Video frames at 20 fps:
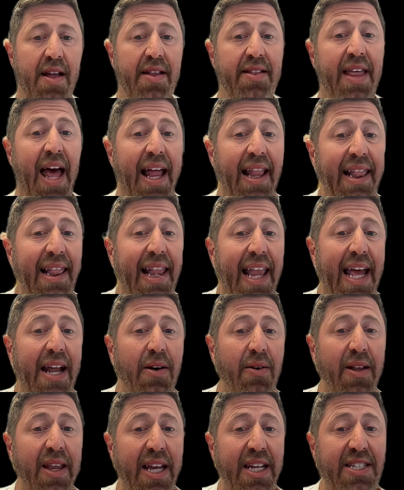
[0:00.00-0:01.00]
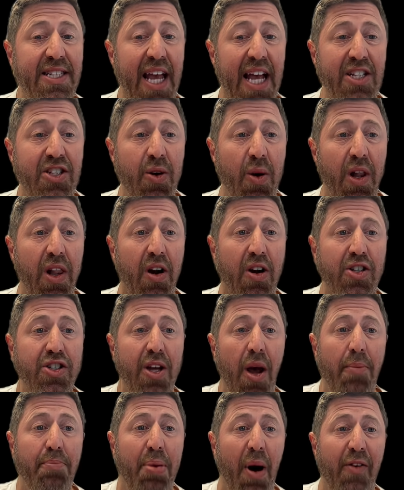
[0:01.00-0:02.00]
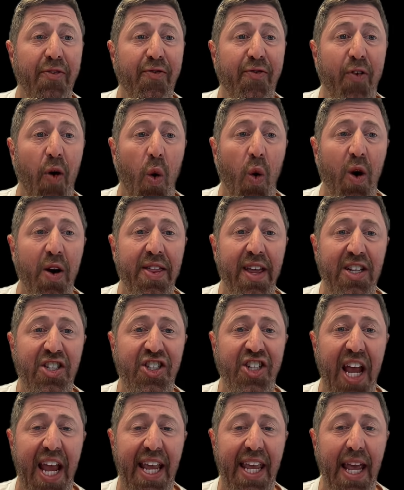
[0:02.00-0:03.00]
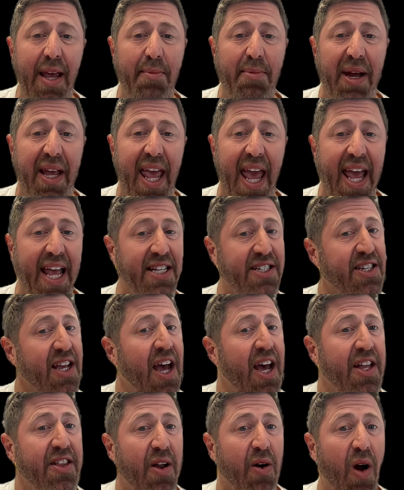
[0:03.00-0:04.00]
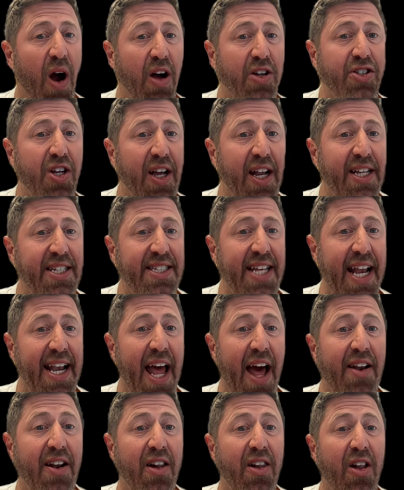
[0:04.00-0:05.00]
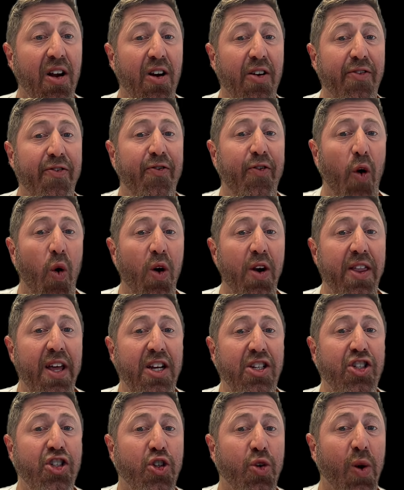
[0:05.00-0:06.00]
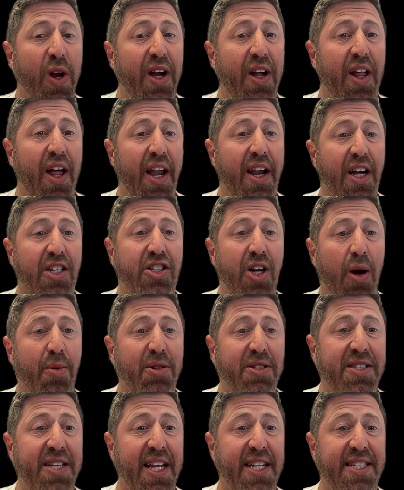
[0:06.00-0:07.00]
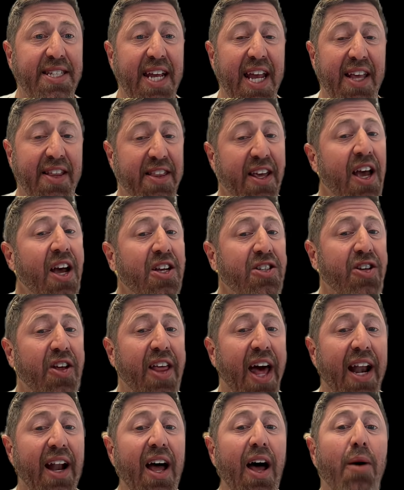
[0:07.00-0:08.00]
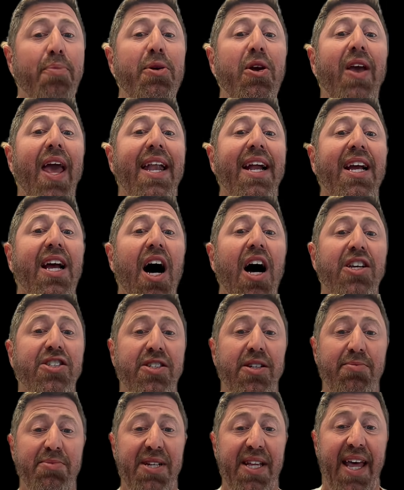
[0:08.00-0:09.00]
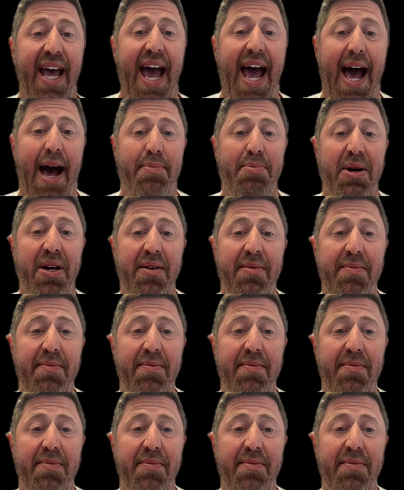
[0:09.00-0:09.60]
that literally sends you alerts before the shaking begins. They're also going to send out an alert for this drill on October 16th, so that'll help you get accustomed to the app.